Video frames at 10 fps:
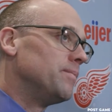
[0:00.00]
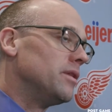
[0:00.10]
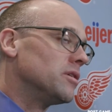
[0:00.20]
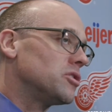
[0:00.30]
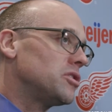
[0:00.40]

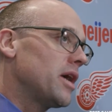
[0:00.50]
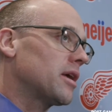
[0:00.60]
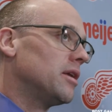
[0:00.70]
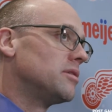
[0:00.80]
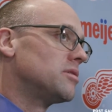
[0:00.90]
in the
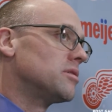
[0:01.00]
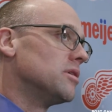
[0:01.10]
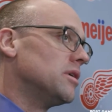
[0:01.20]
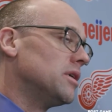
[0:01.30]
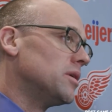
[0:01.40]
second
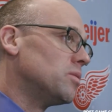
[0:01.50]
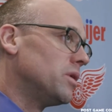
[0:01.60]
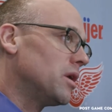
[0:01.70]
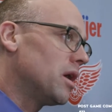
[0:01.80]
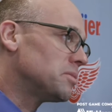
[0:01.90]

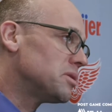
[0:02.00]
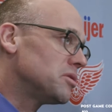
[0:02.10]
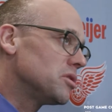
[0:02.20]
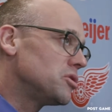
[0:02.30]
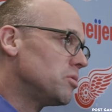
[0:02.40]
we had
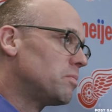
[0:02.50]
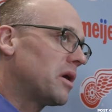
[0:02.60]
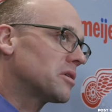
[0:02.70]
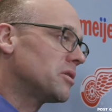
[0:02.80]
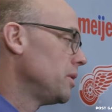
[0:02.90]
opportunities to shoot
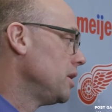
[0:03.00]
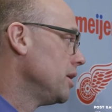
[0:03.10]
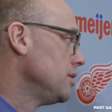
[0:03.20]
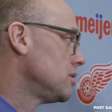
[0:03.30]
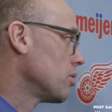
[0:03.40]
pucks that we
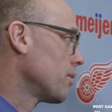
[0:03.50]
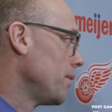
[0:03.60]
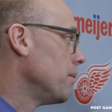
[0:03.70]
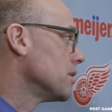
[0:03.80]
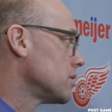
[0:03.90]
didn't, or
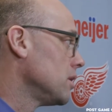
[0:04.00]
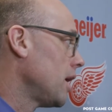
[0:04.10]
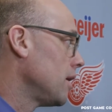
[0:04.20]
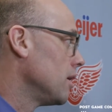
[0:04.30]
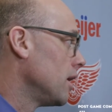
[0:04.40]
we missed the
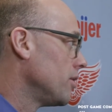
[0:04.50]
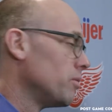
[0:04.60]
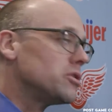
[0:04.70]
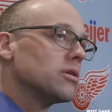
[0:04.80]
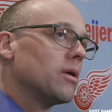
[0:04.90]
net. Now, I
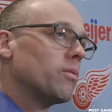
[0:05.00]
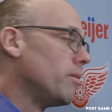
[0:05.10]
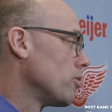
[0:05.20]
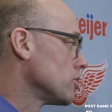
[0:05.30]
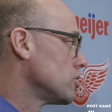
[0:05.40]
thought we should have had
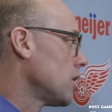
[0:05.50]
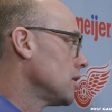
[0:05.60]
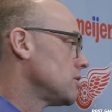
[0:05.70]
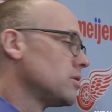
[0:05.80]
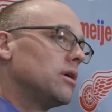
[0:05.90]
way more
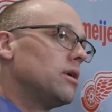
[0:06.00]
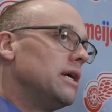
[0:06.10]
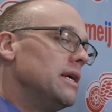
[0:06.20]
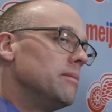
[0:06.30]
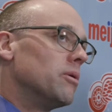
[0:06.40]
shots,
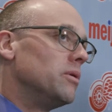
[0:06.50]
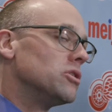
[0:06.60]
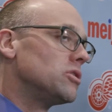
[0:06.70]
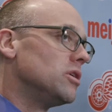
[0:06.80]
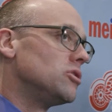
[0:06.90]
but we
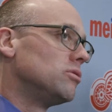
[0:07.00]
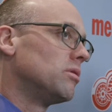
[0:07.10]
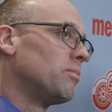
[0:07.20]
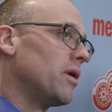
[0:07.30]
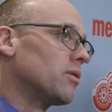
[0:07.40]
just didn't
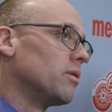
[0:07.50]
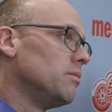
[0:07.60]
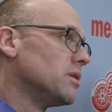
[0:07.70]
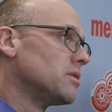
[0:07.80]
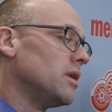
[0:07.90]
shoot the puck or we
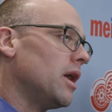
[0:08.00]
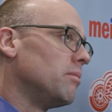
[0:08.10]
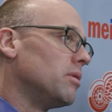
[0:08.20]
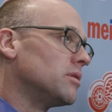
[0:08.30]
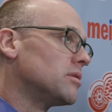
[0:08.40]
missed the
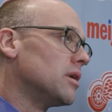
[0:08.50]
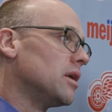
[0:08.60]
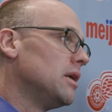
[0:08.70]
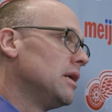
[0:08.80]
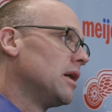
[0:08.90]
net. But
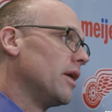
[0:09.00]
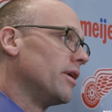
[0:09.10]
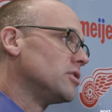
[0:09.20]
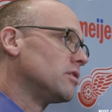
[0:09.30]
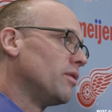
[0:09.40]
I
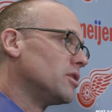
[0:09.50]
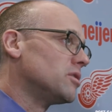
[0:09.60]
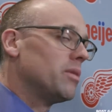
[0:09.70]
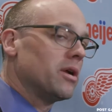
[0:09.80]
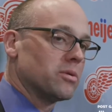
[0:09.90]
thought just
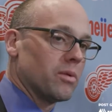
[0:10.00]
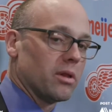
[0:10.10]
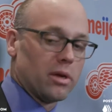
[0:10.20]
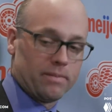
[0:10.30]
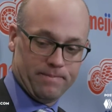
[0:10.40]
finishing better as it went
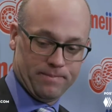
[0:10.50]
along.